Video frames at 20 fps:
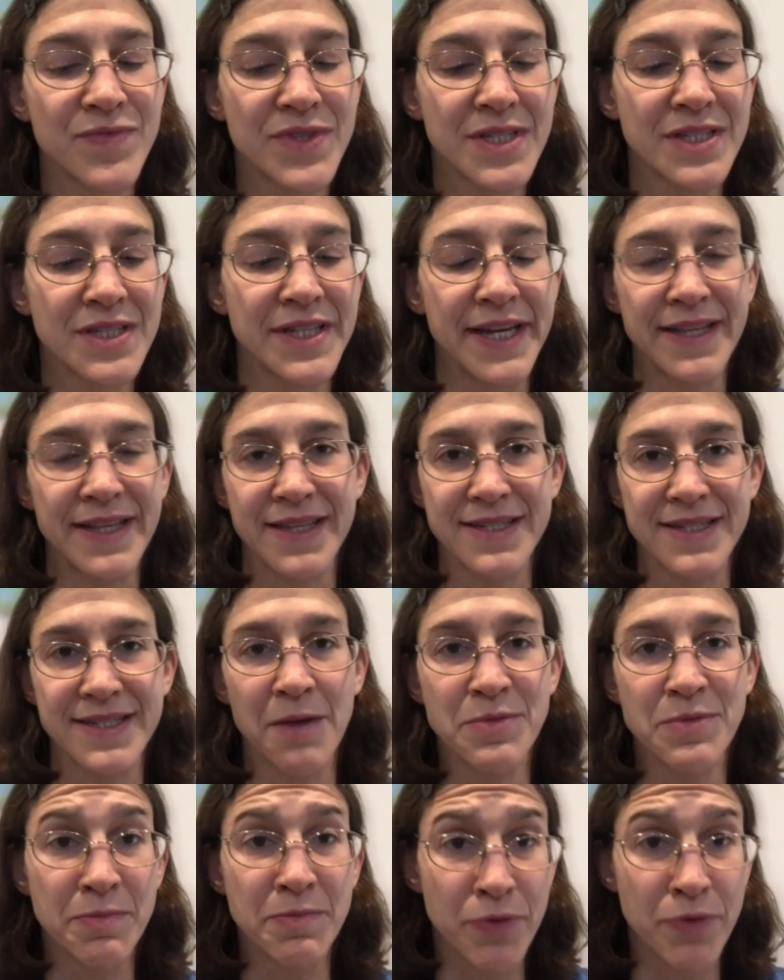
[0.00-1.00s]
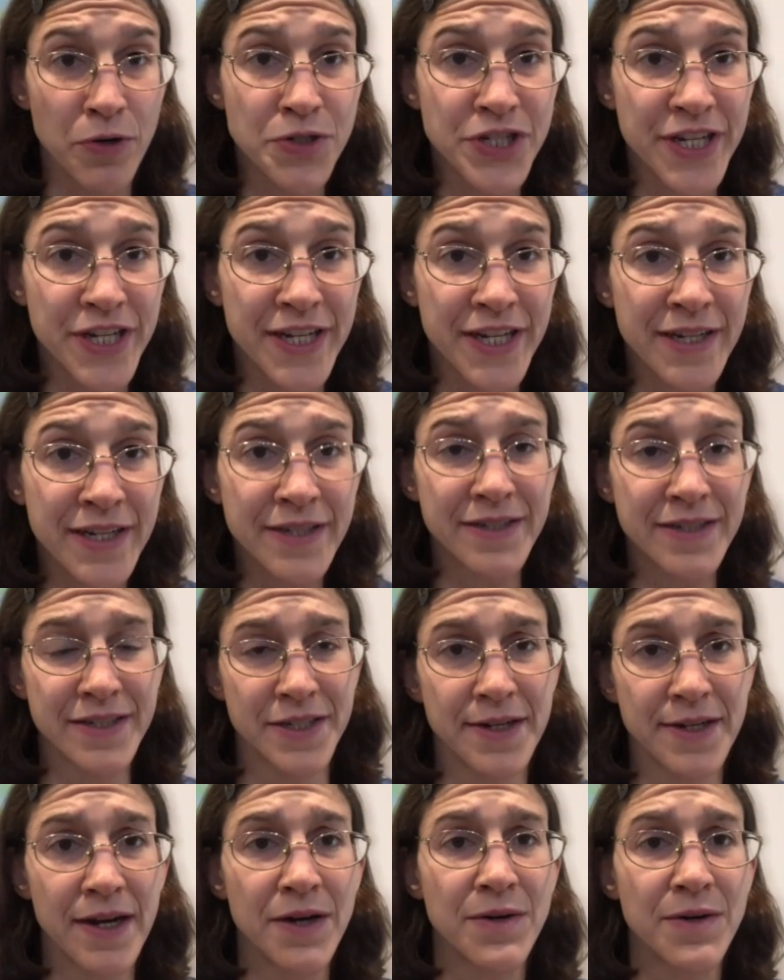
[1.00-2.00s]
like the time was approaching,
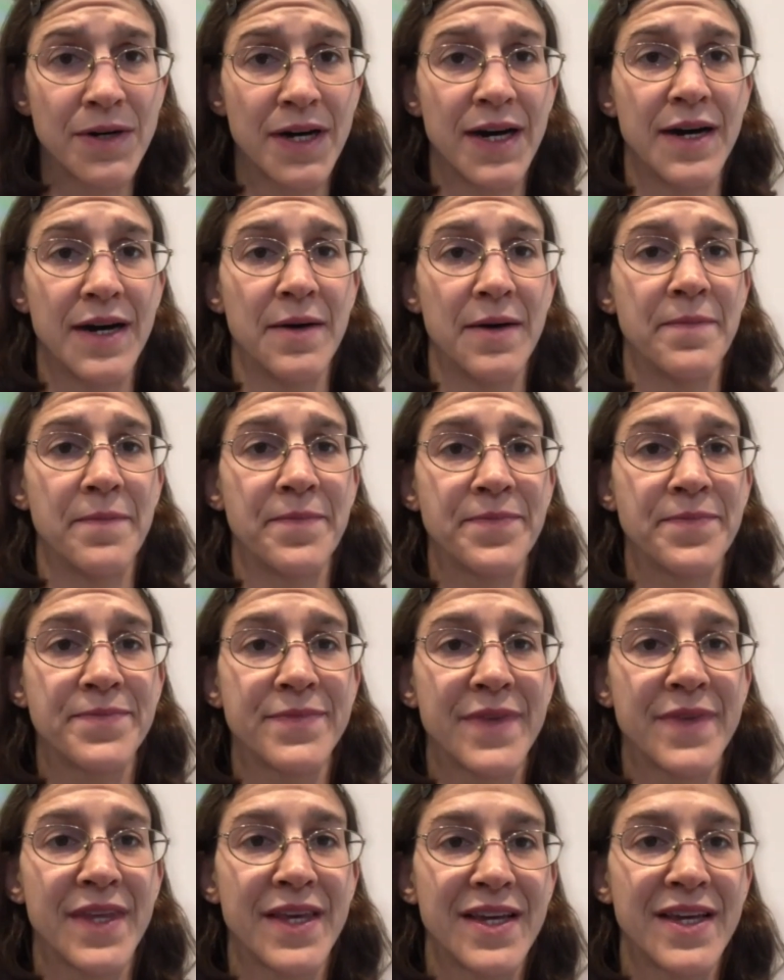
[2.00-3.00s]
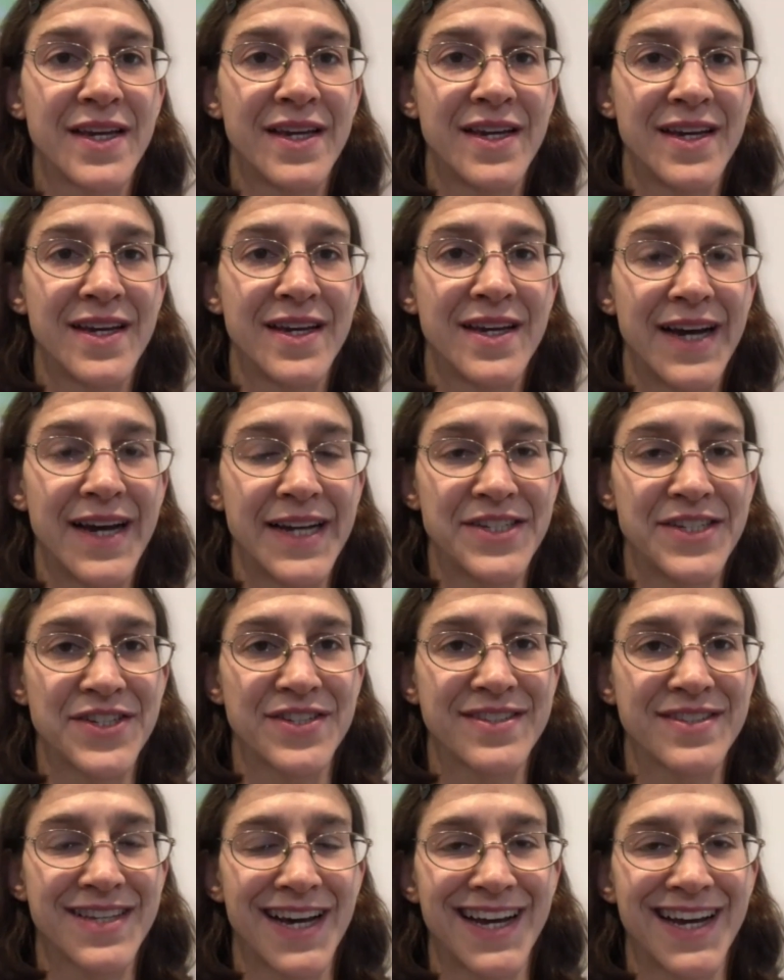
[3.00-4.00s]
you know. Um, I
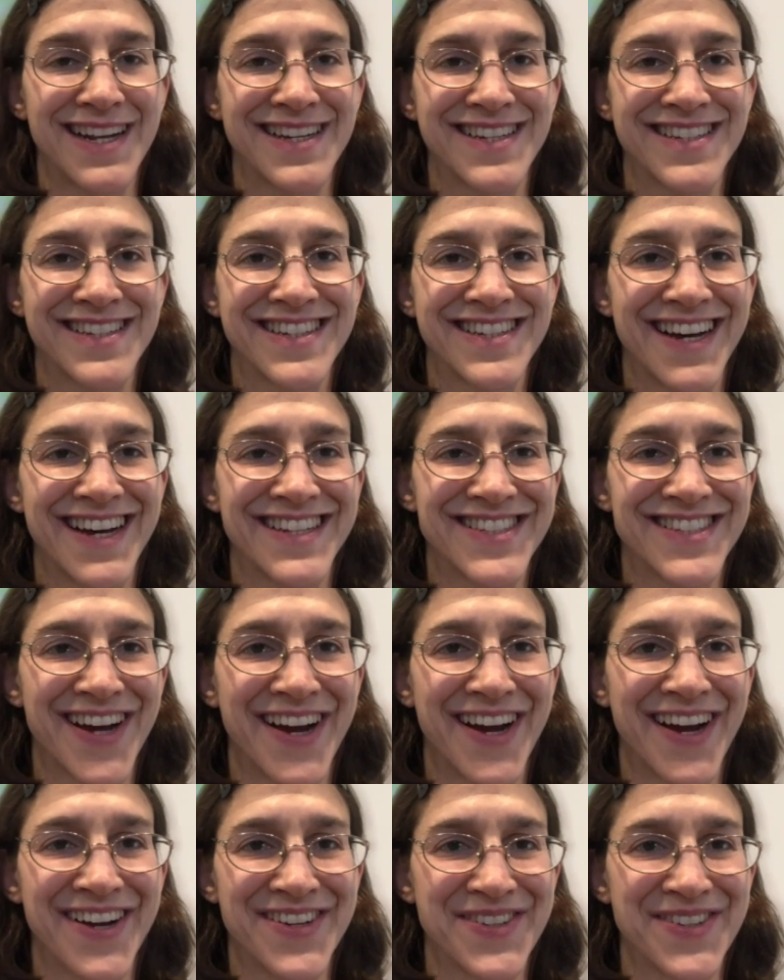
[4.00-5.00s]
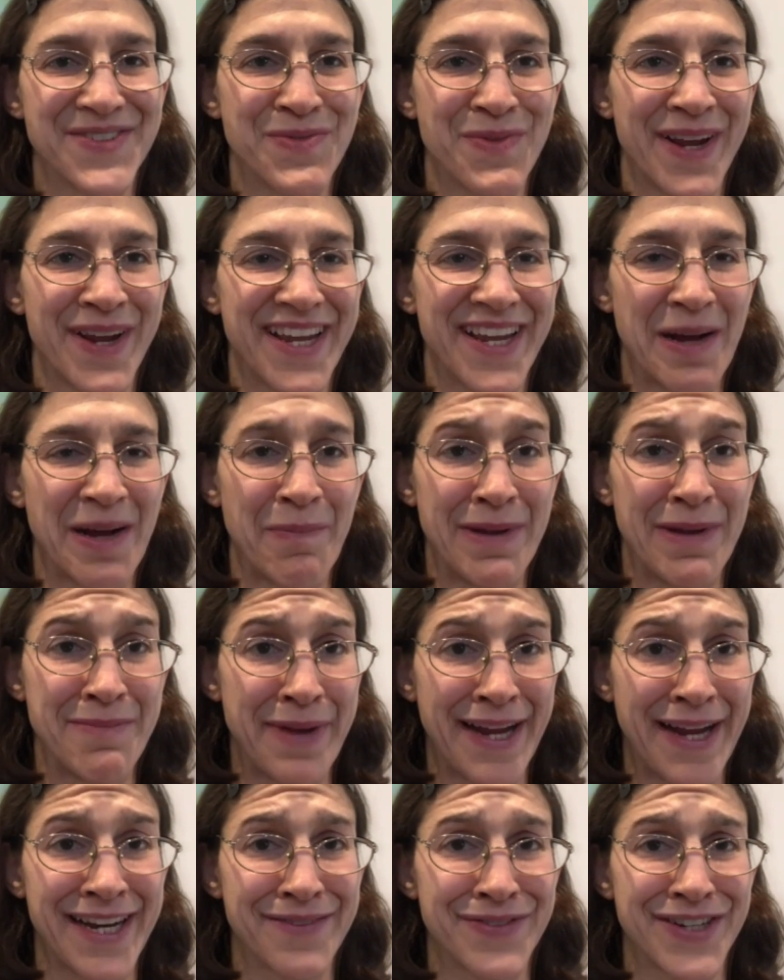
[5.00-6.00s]
just got got tired of waking up in
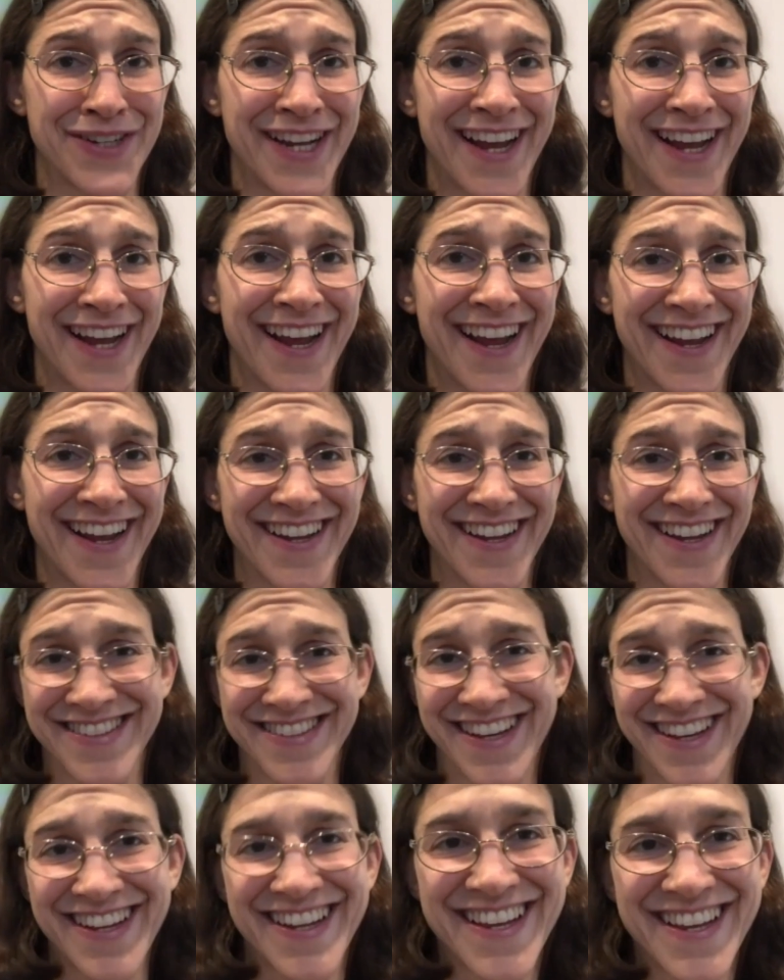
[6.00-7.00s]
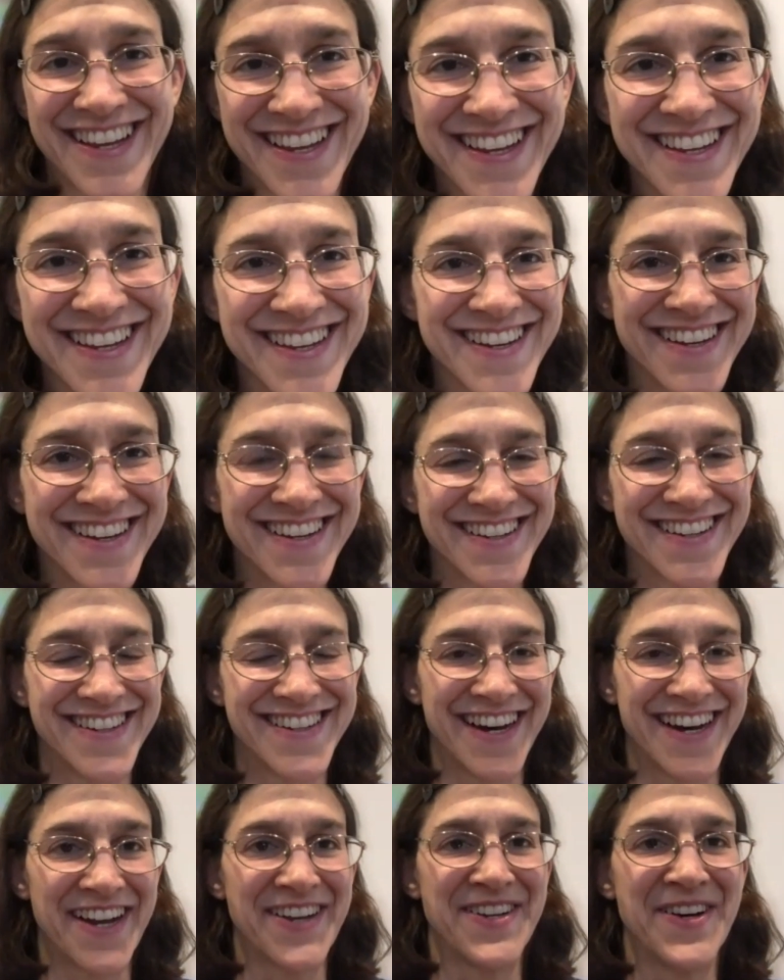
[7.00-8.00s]
pain every day and like
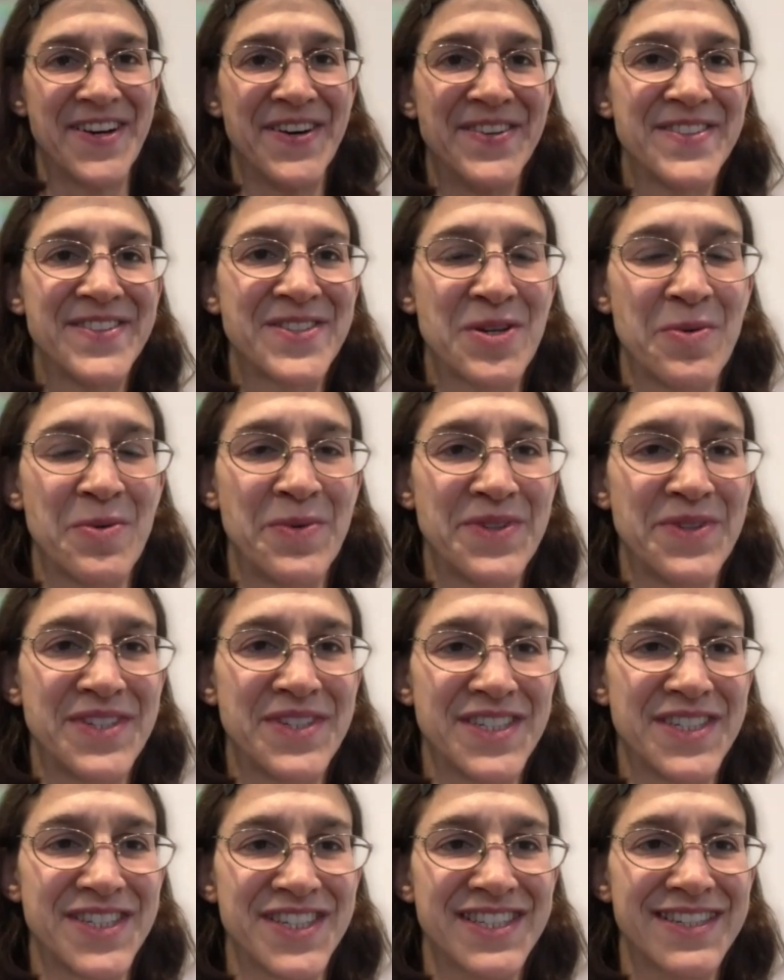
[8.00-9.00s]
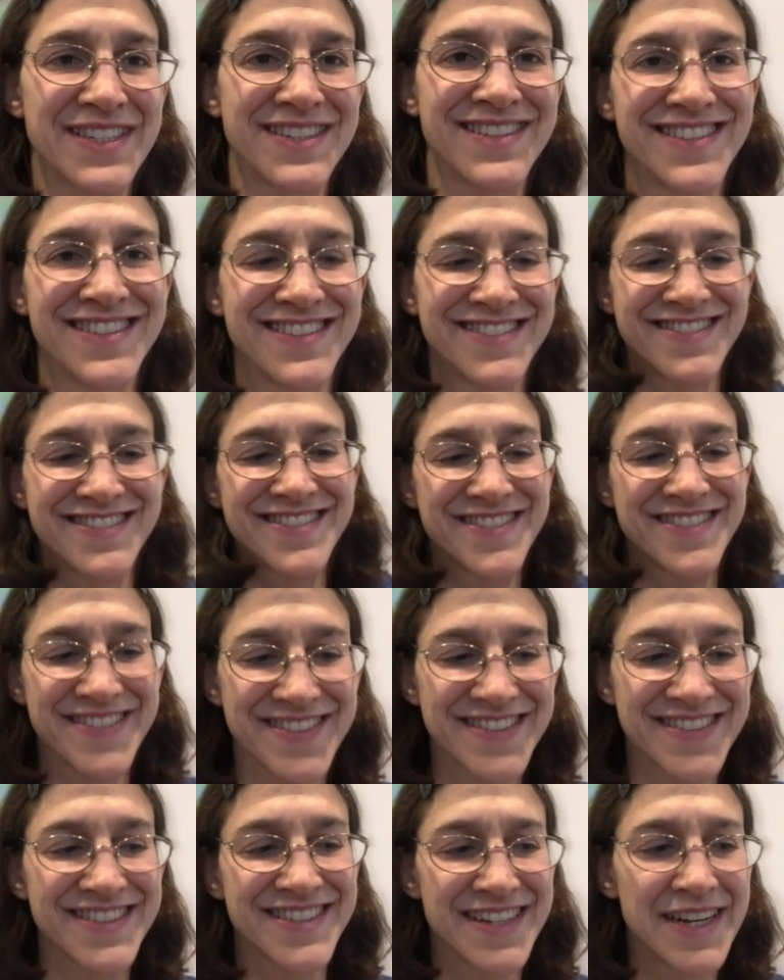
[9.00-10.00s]
I don't know. So it just
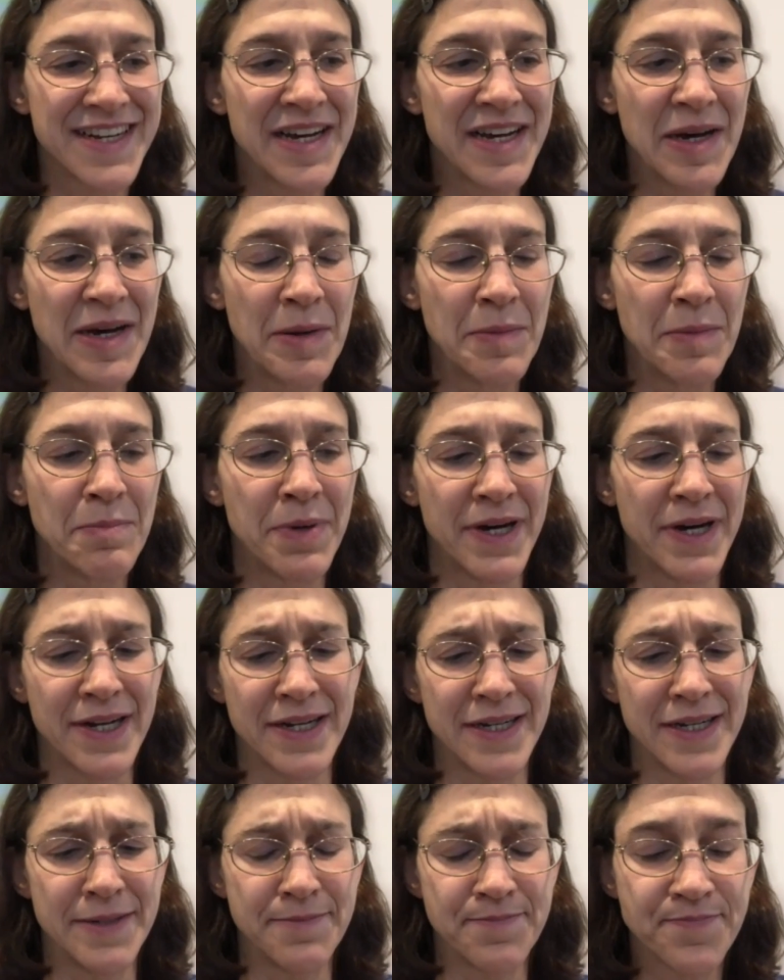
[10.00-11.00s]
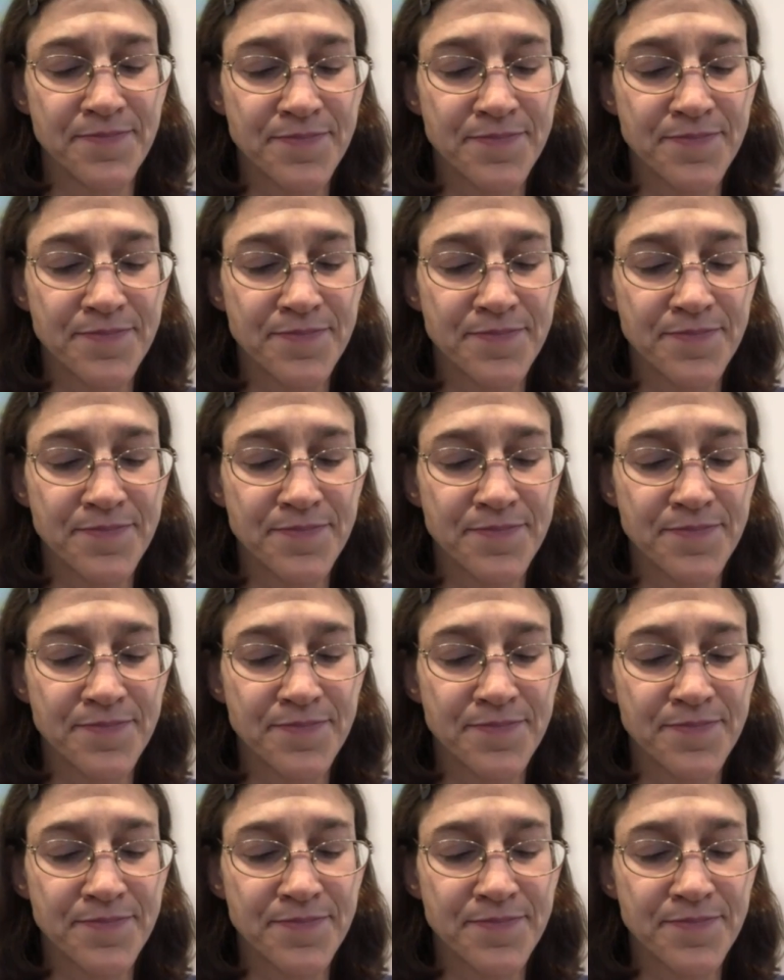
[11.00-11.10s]
but um